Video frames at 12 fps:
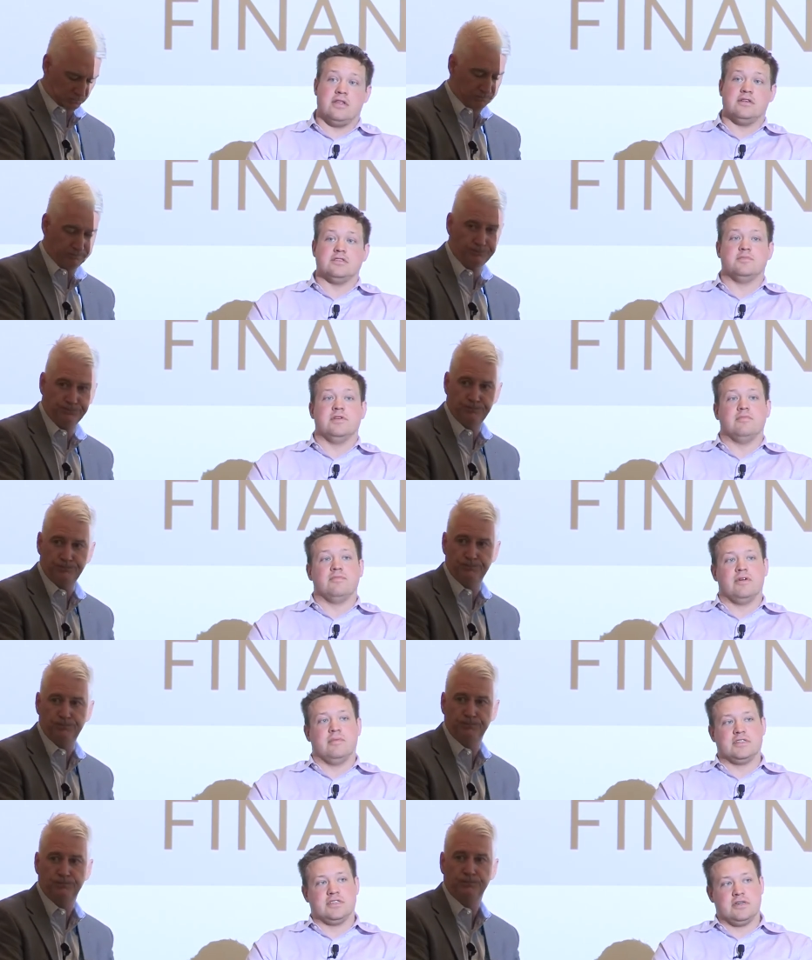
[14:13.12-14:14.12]
Speaker 1: there's been
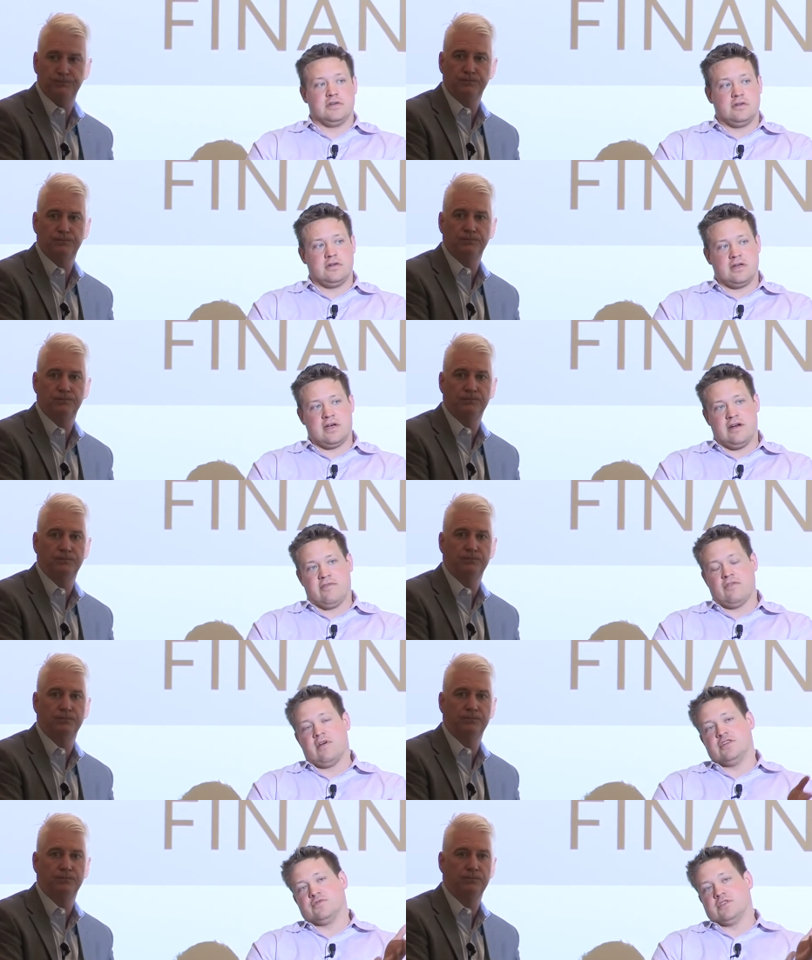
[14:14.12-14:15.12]
pretty much a kind of
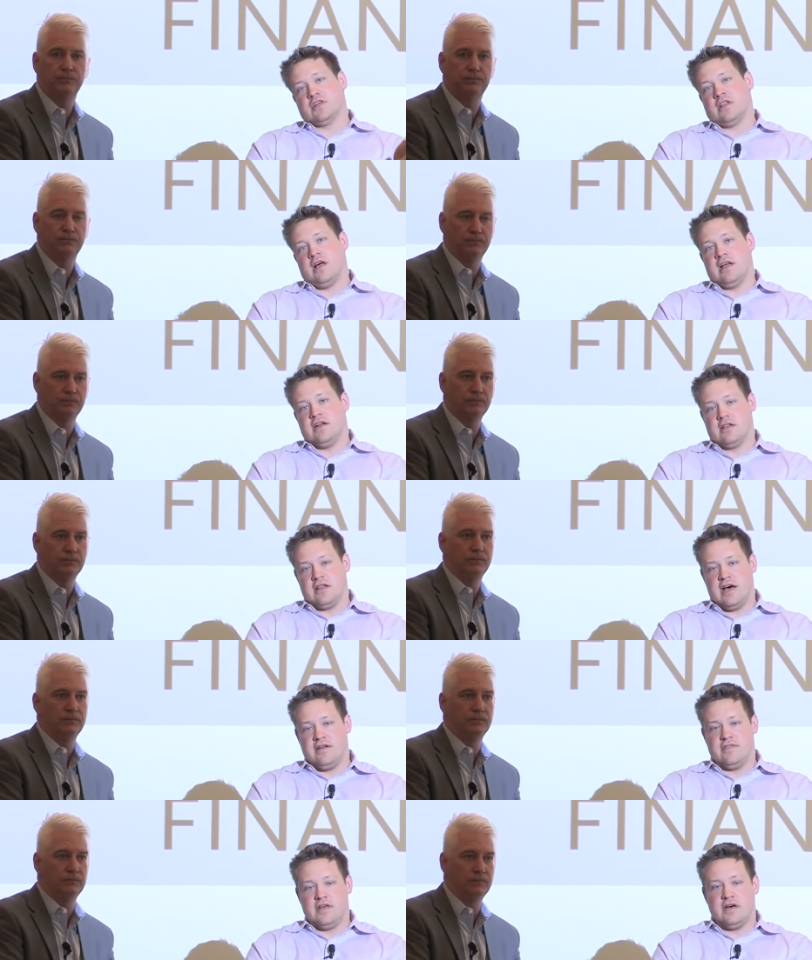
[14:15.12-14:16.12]
gradual decline in a
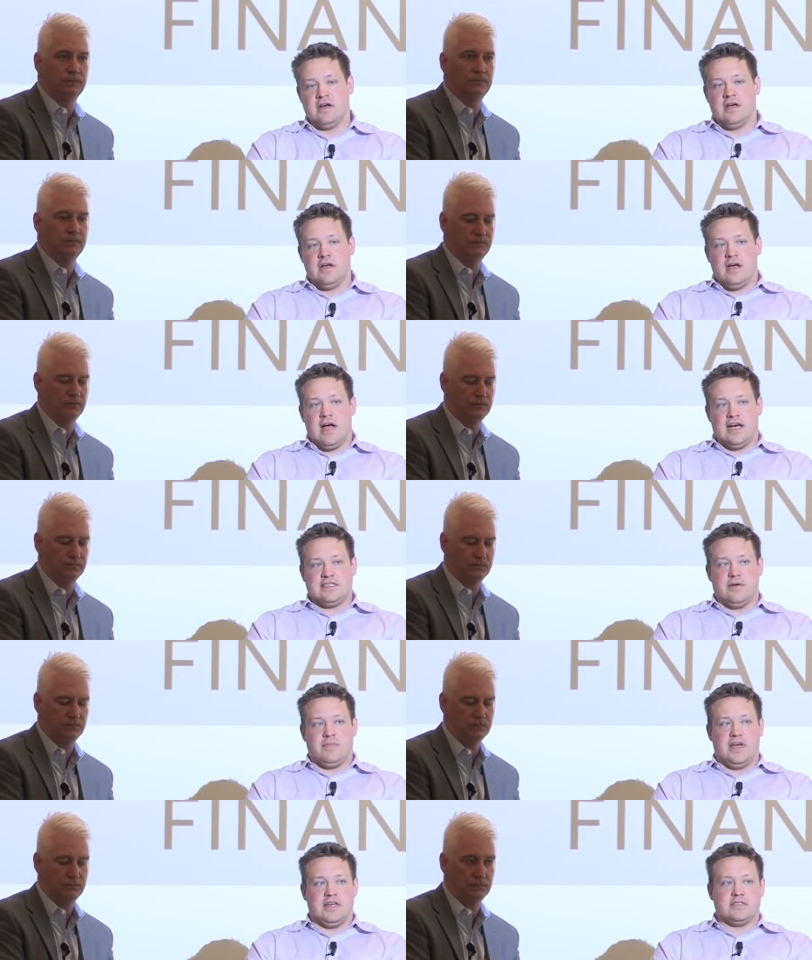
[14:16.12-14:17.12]
lot of the
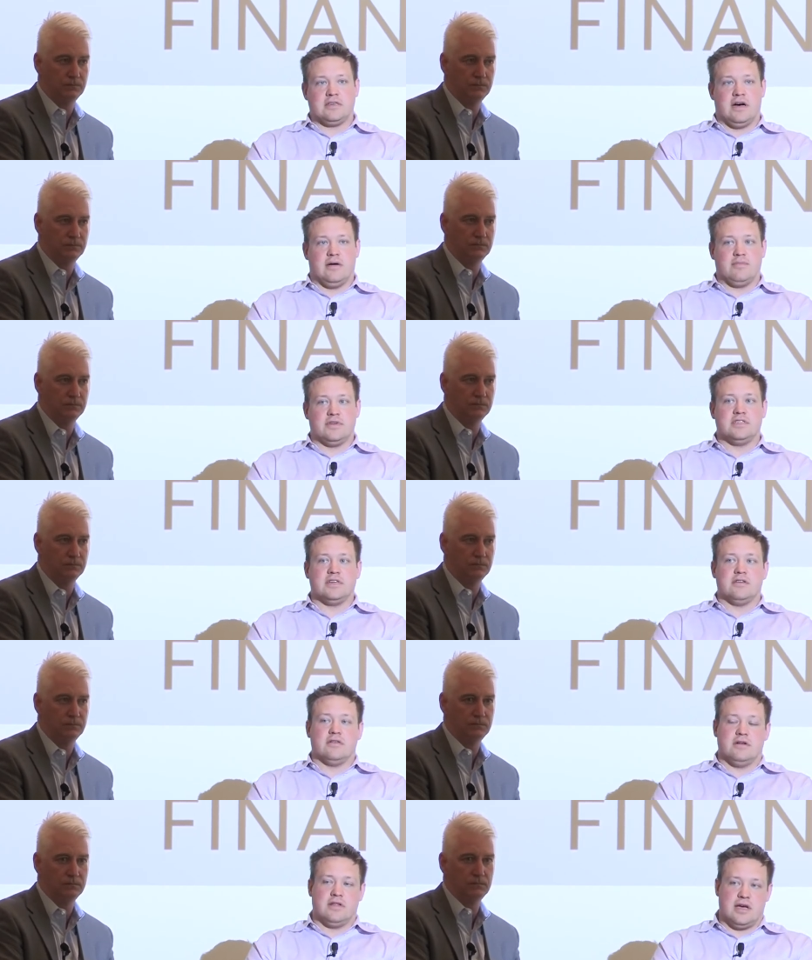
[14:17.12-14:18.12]
asset base, um,
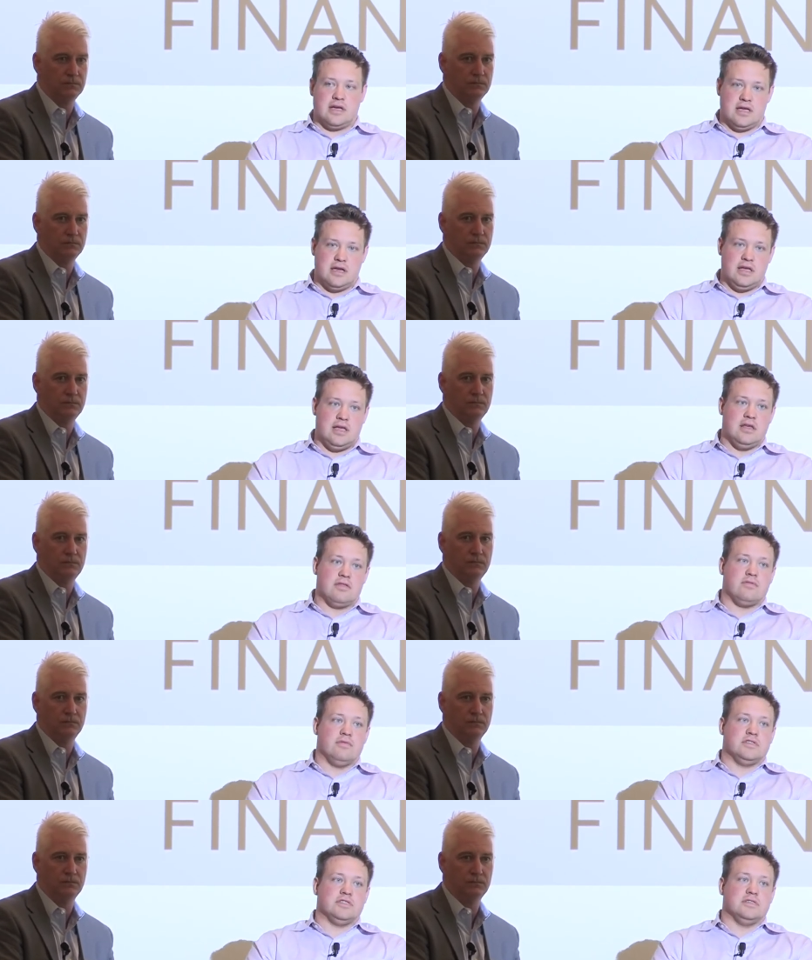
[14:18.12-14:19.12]
particularly like in ETH,
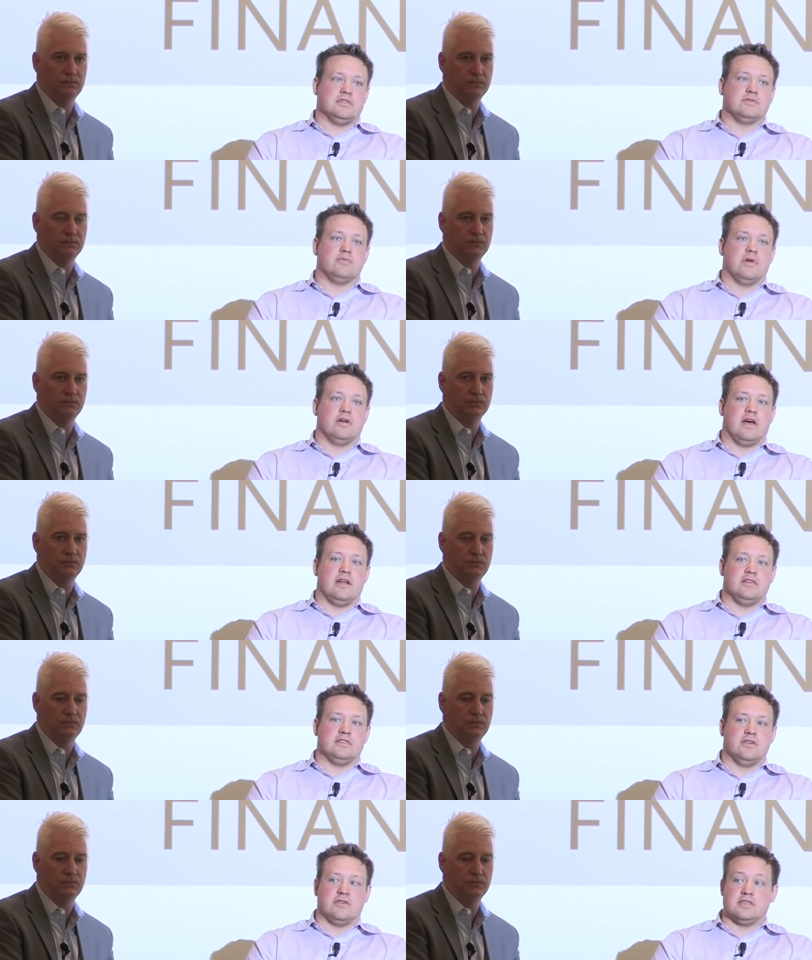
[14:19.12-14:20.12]
which is where a lot of
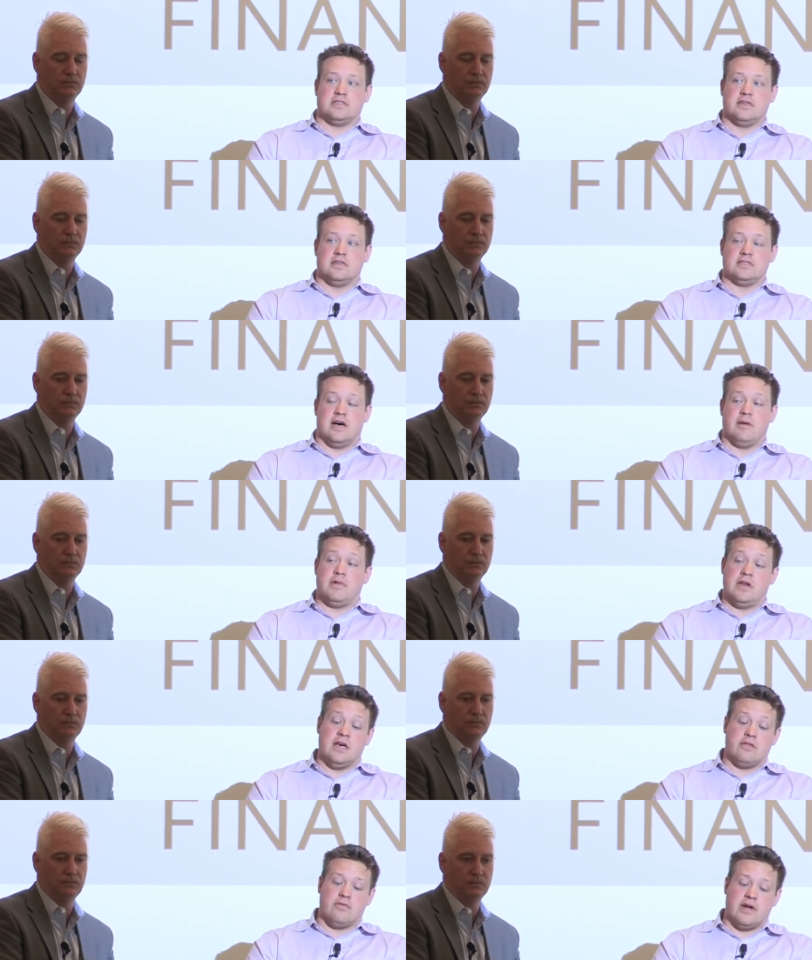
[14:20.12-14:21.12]
these tokens sit on top. And
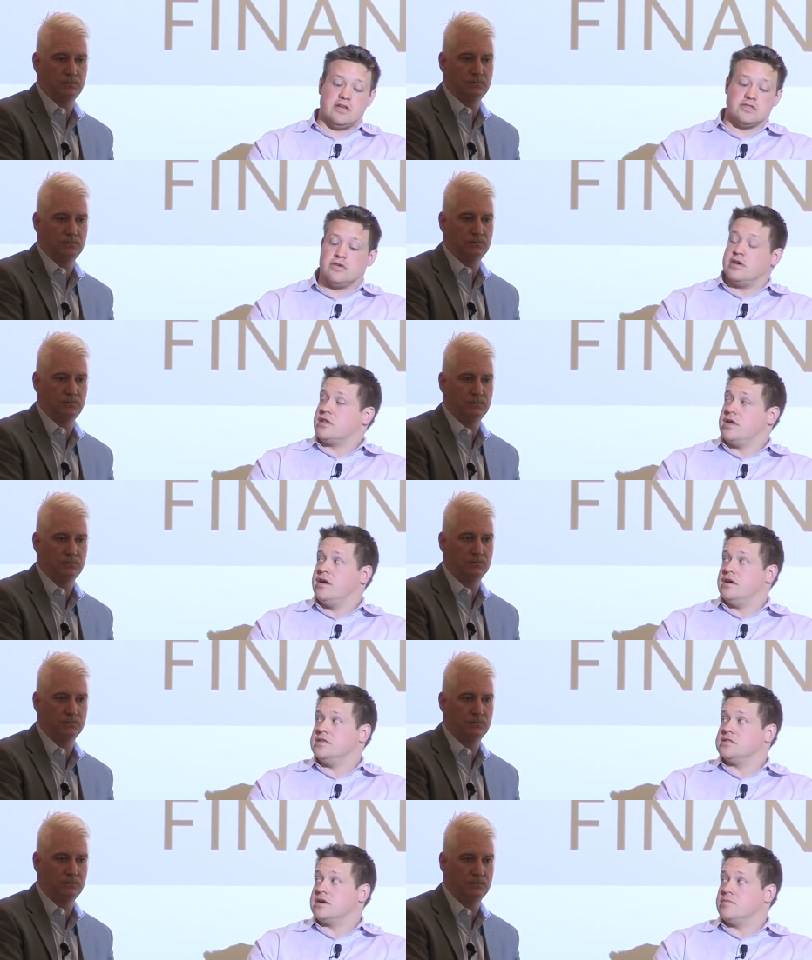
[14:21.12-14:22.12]
yeah, the regulatory clarity
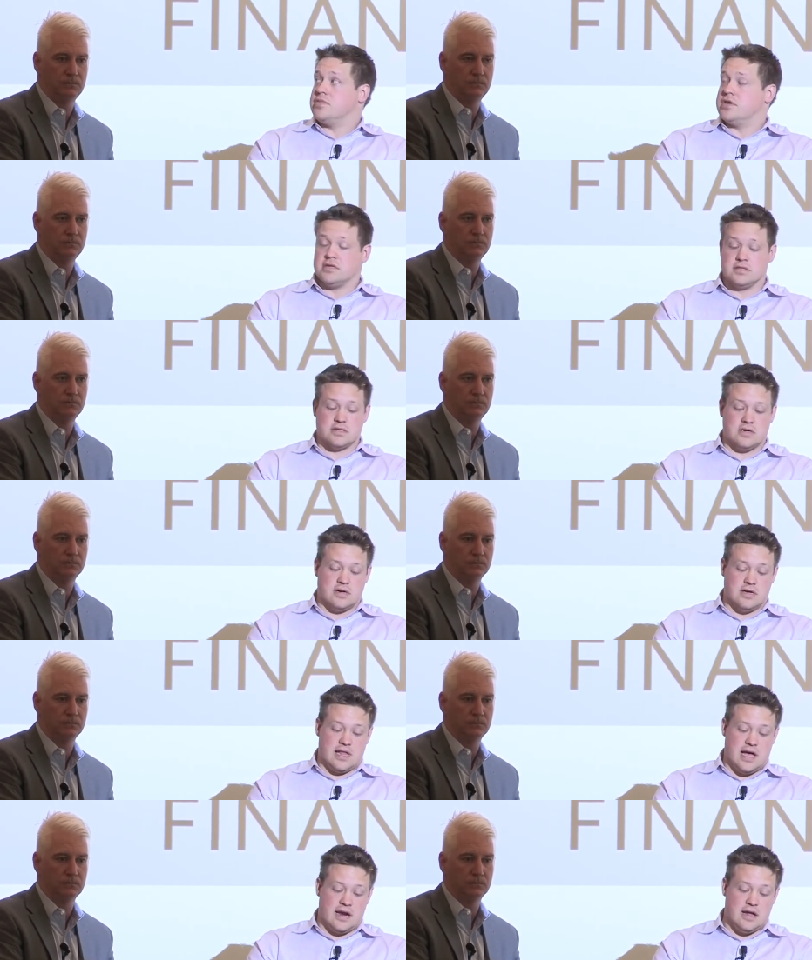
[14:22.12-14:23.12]
is like a big concern
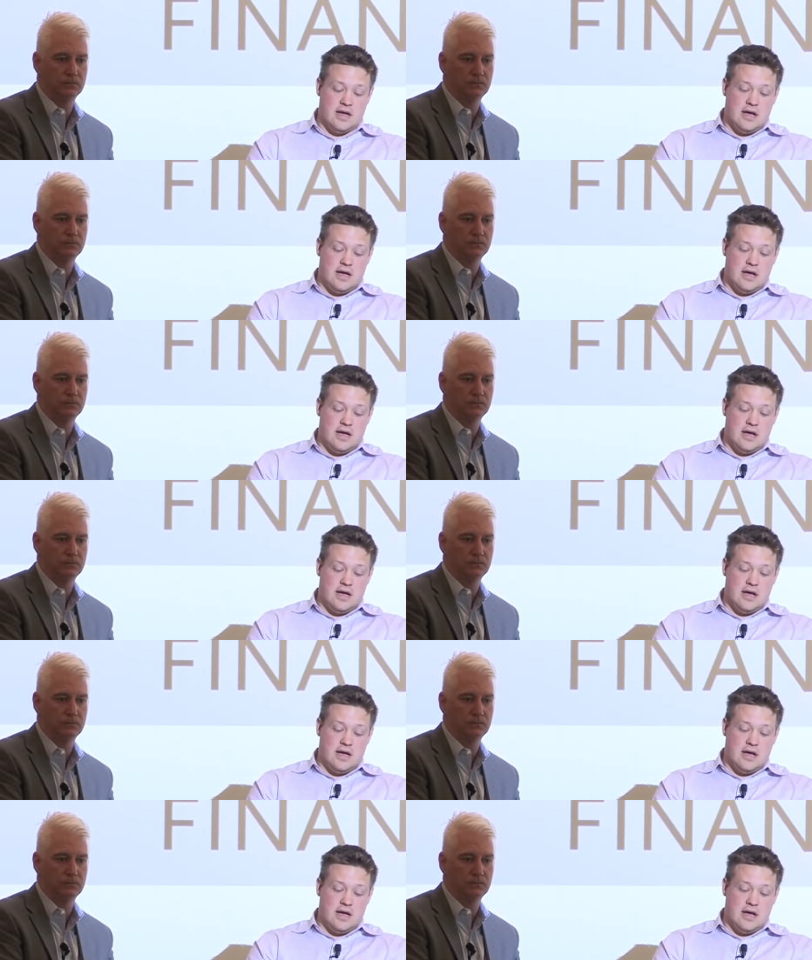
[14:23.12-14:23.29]
on that.